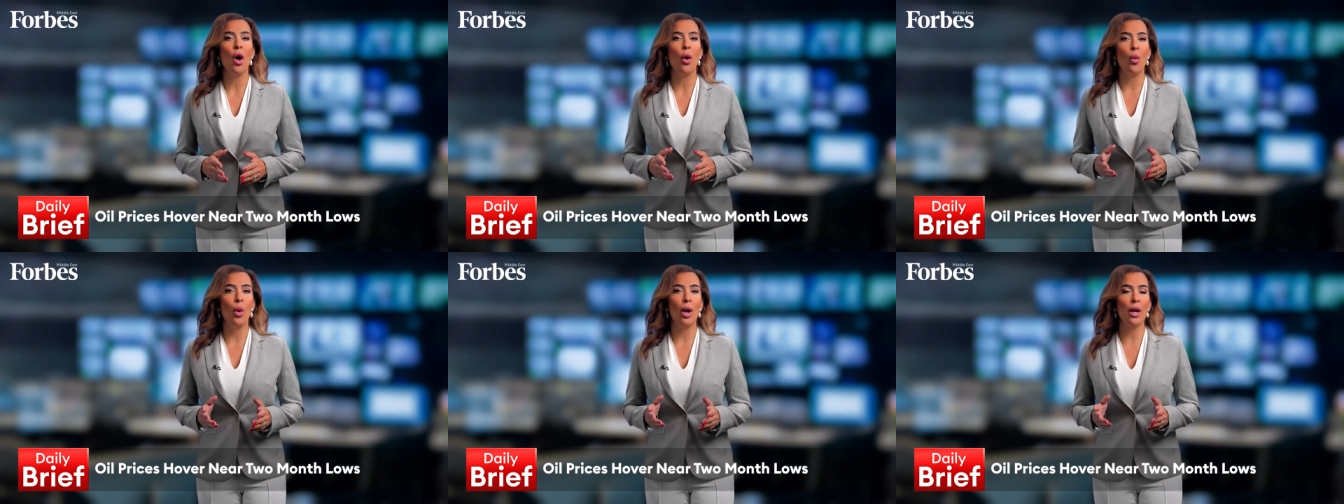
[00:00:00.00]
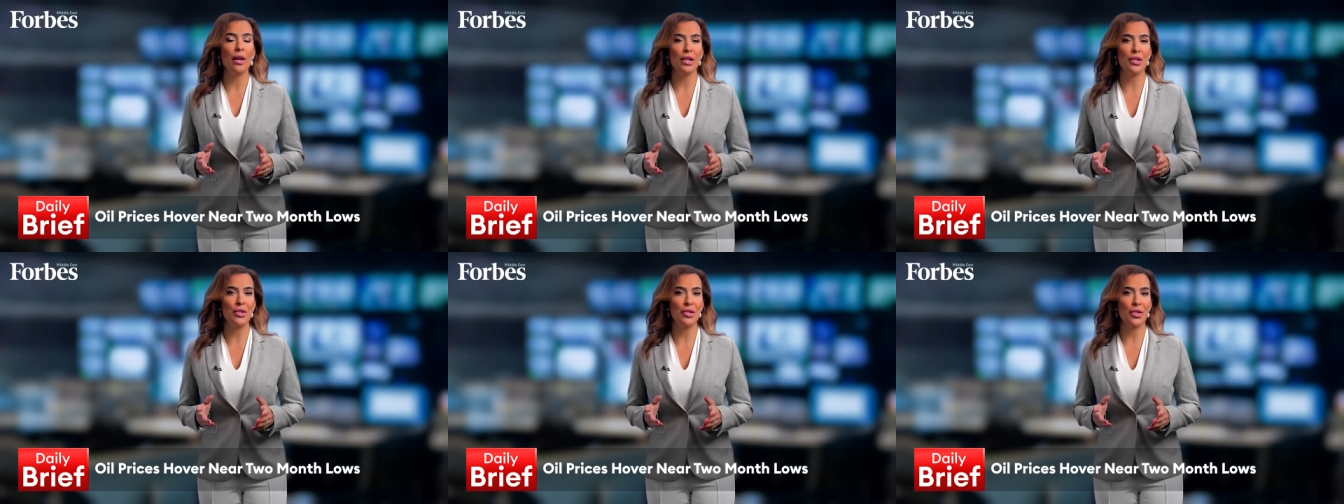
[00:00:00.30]
while
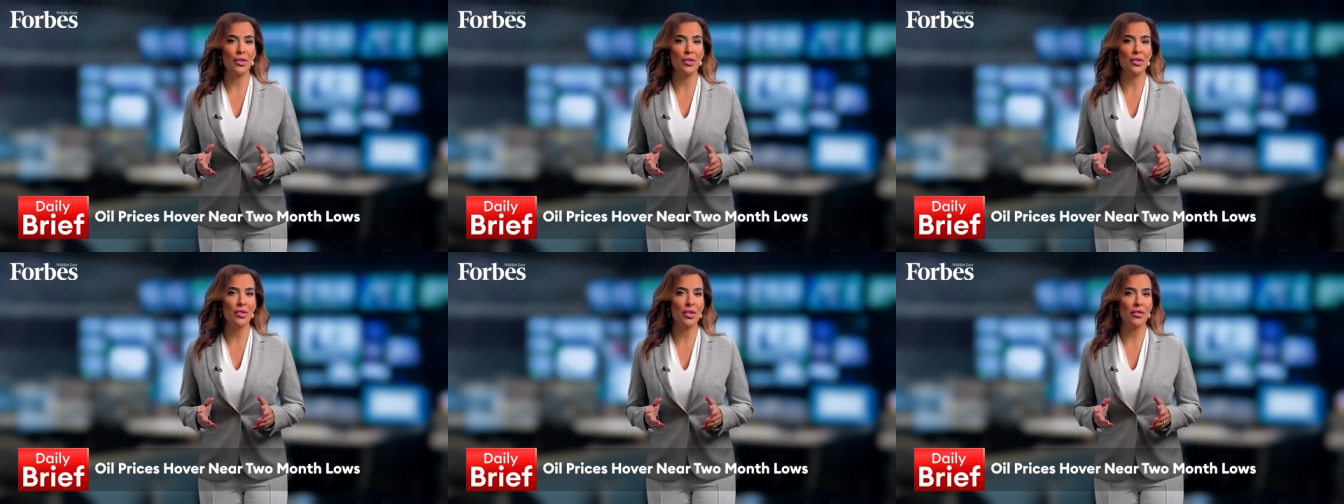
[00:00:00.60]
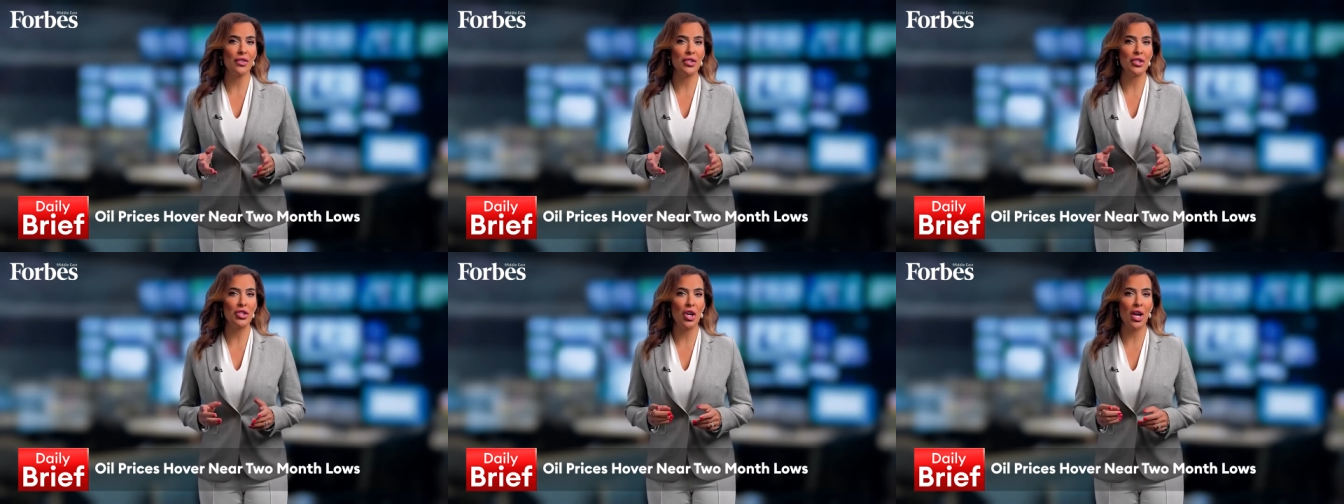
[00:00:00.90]
concerns
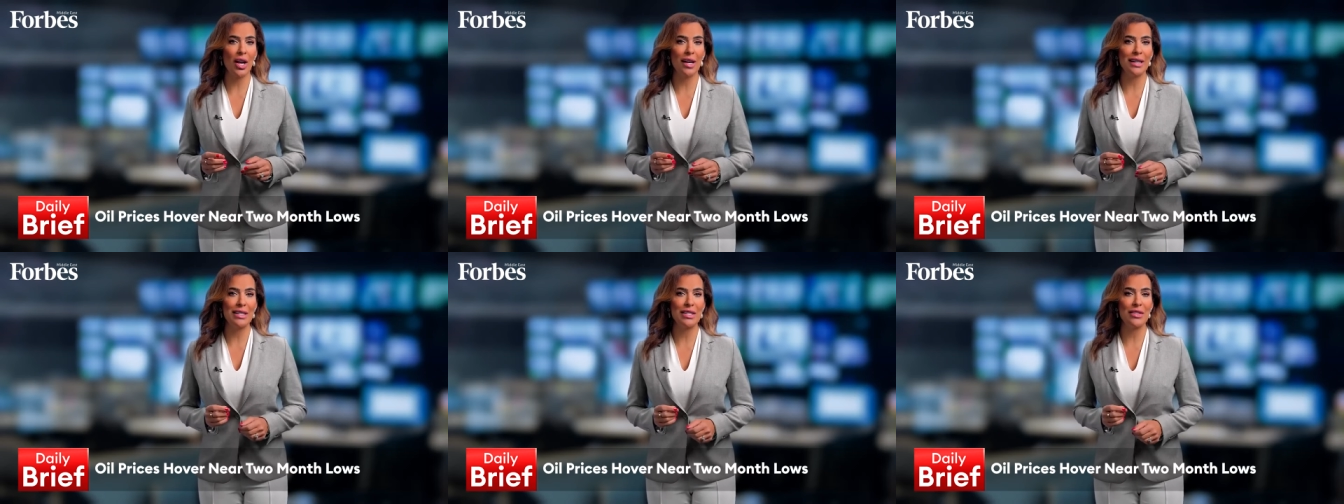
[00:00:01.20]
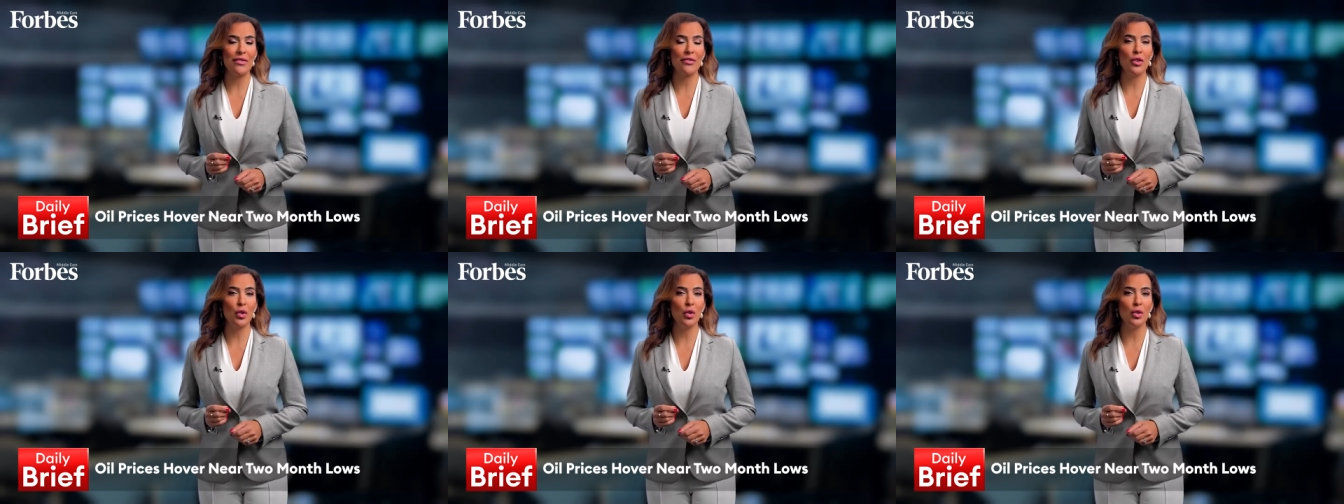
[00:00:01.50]
over
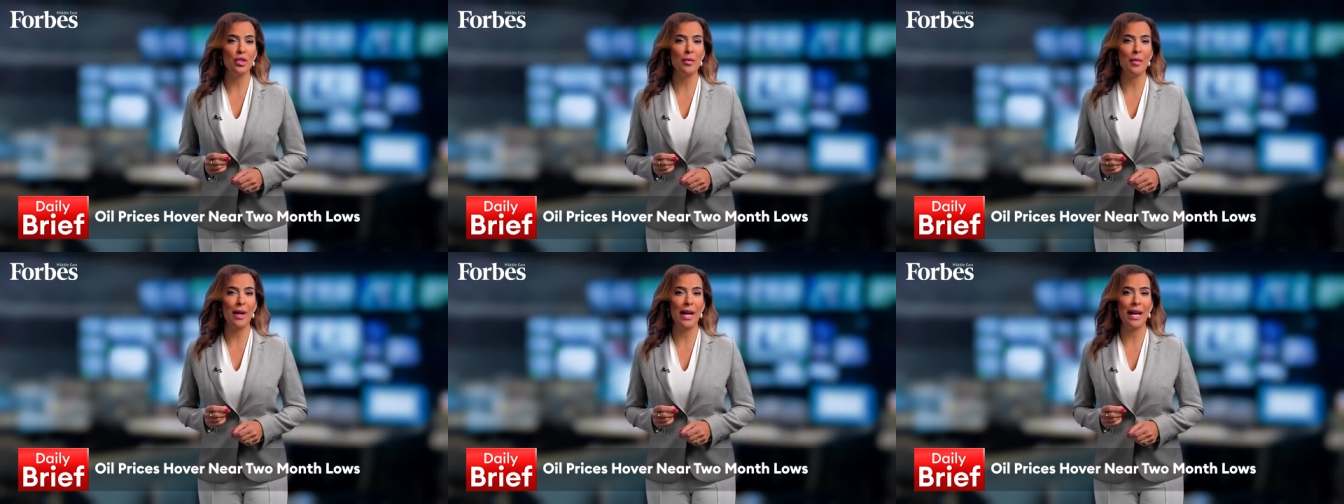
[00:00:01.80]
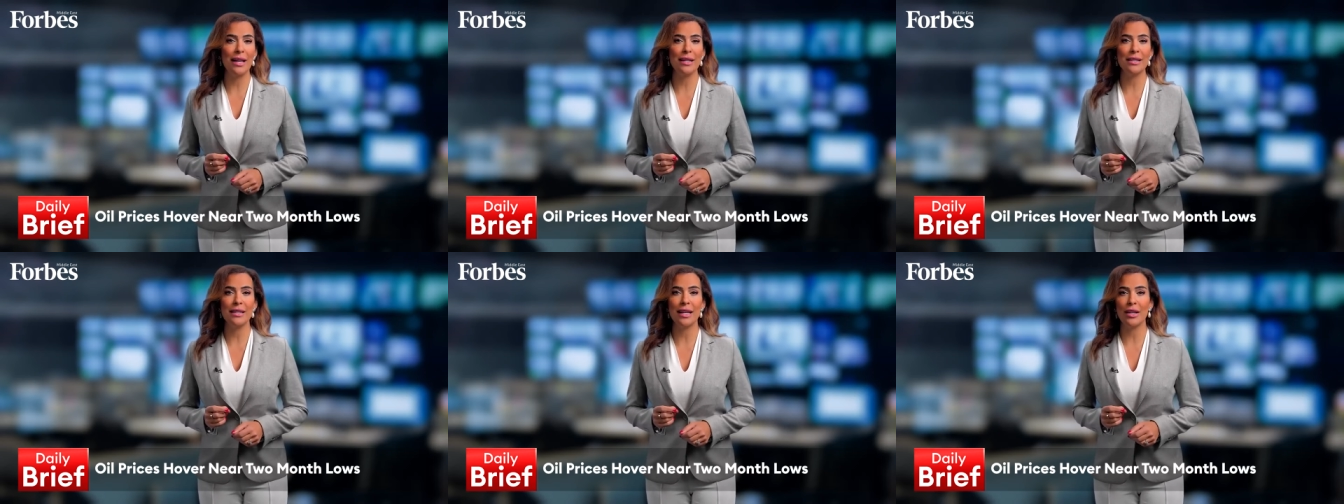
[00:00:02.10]
China's fuel
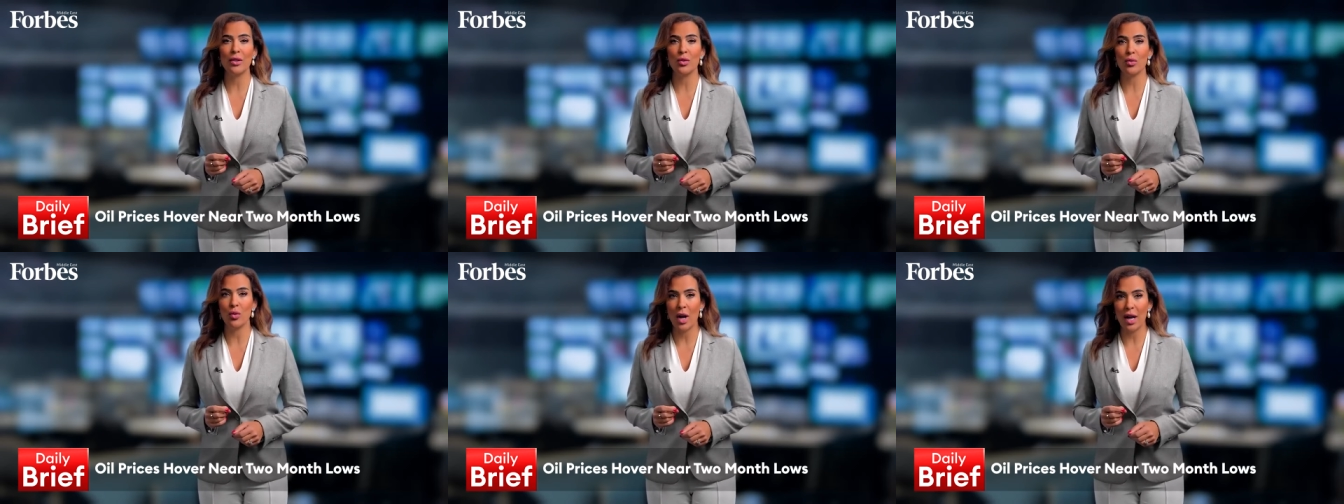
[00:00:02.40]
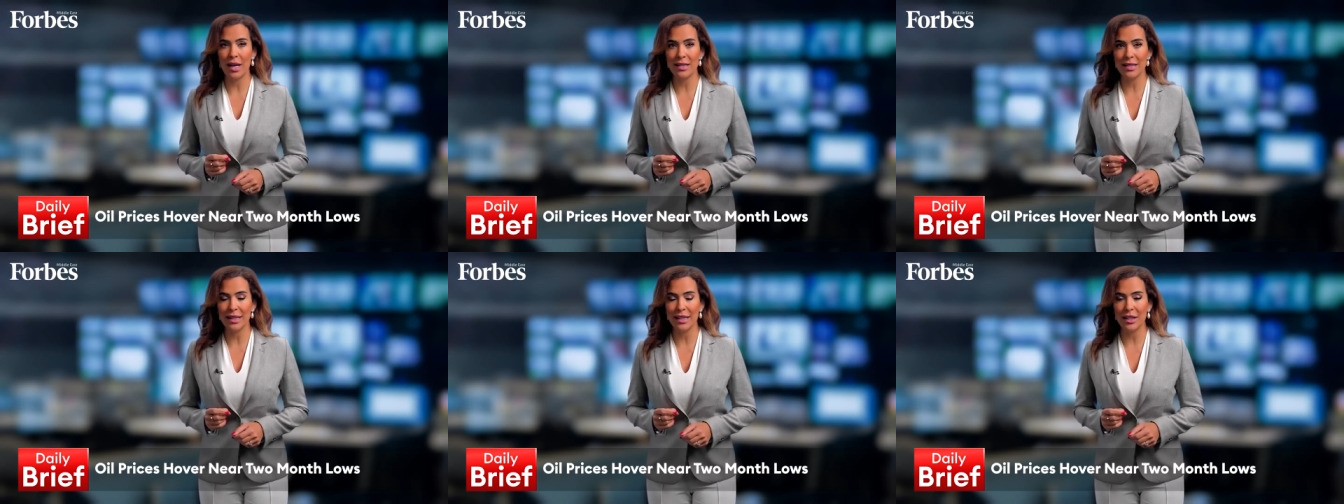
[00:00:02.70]
demand and
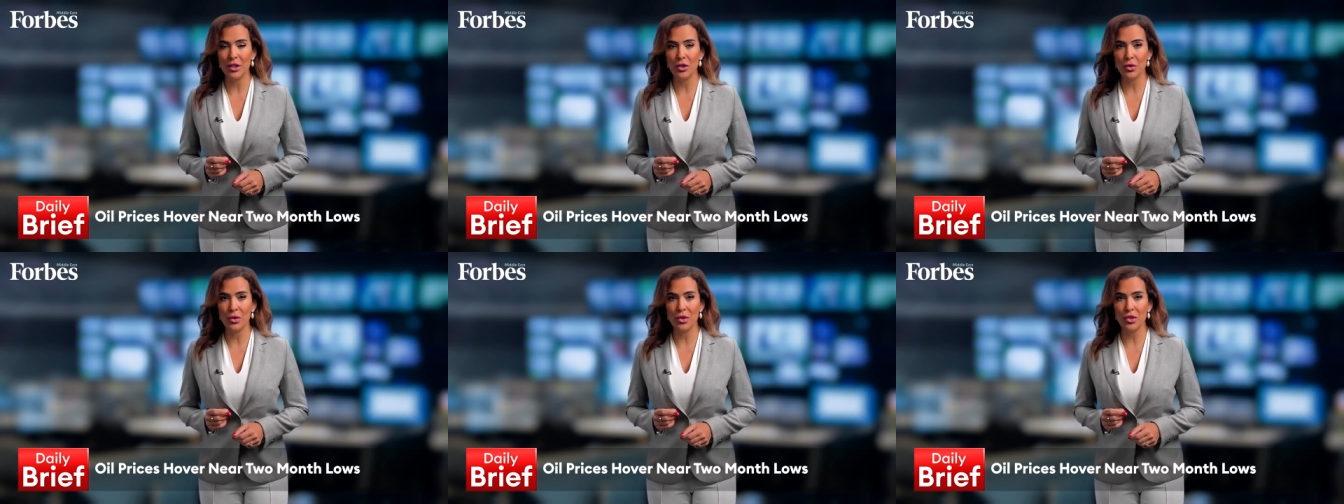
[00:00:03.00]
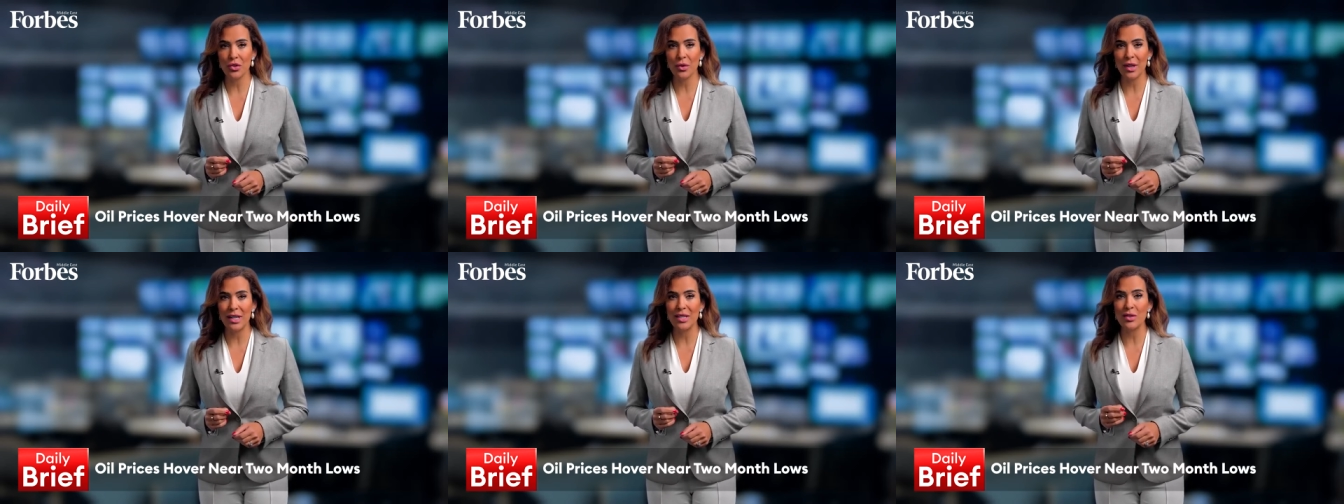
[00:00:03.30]
rising
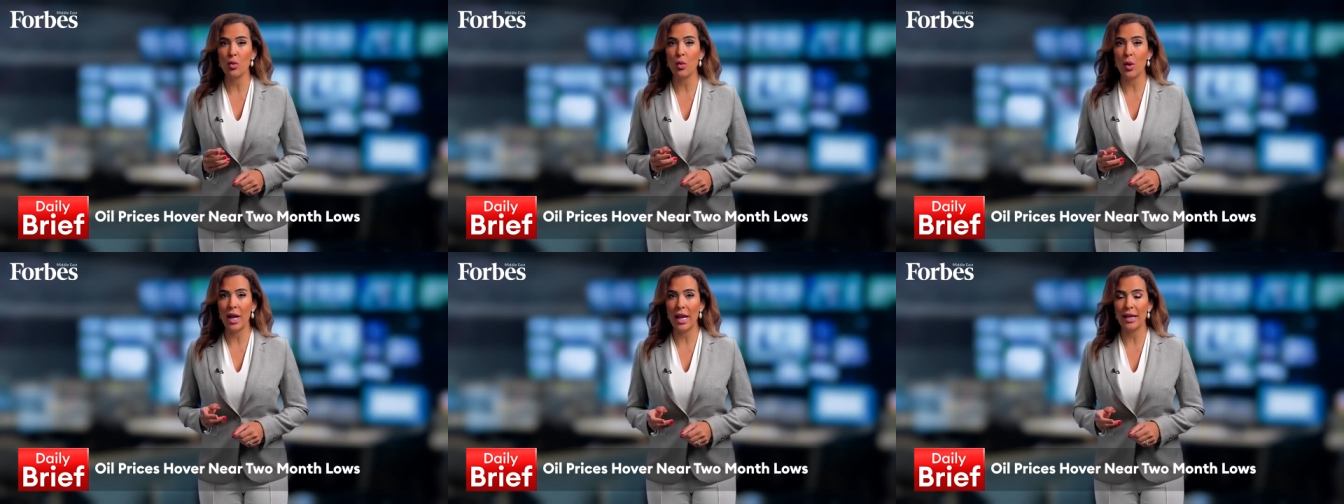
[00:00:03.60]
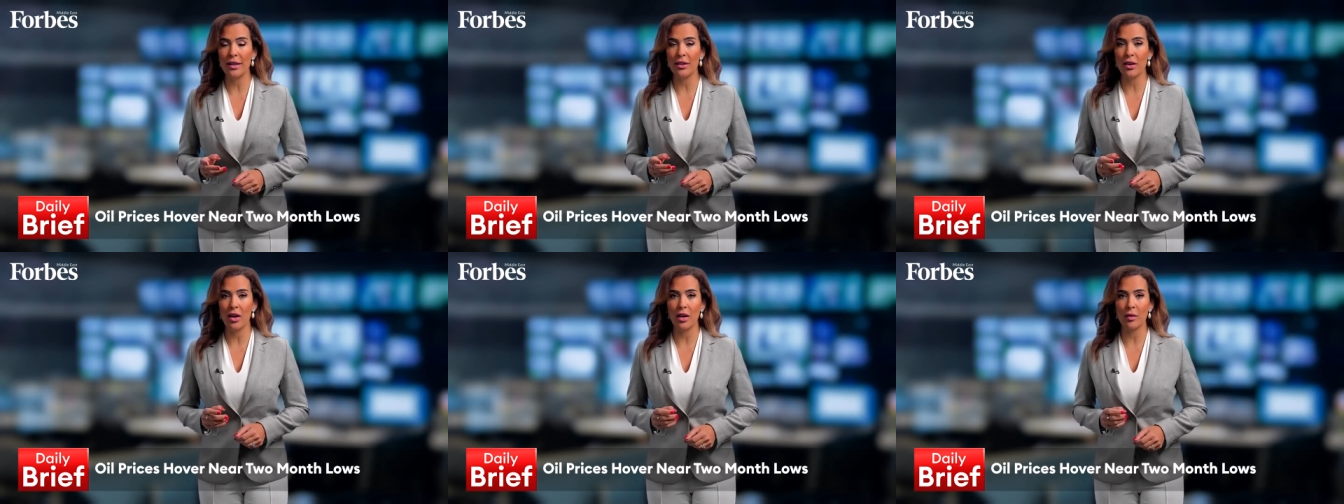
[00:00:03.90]
interest rates
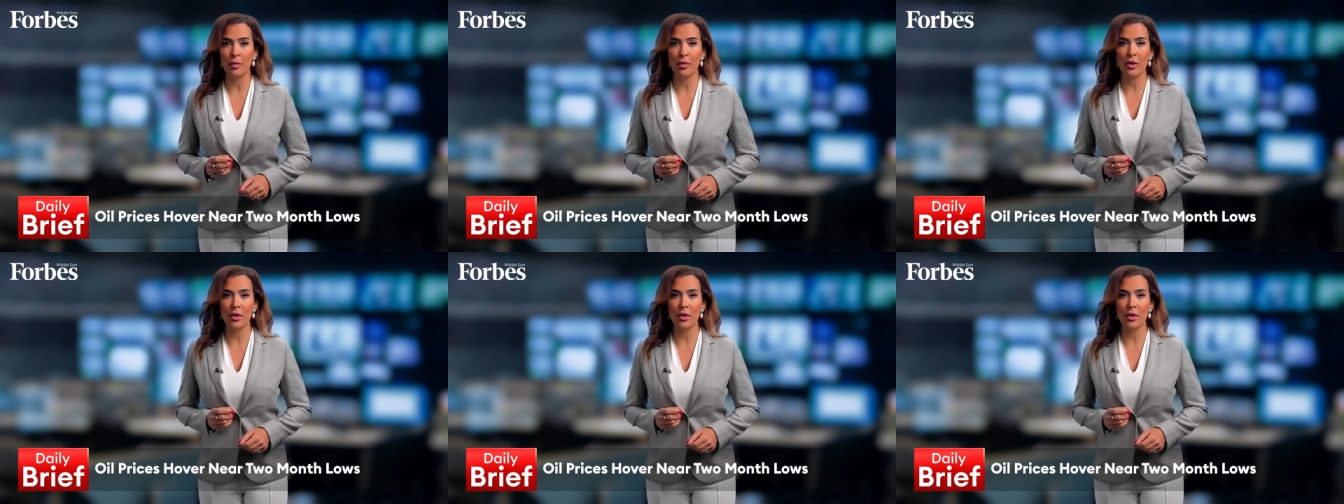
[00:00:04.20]
weighed on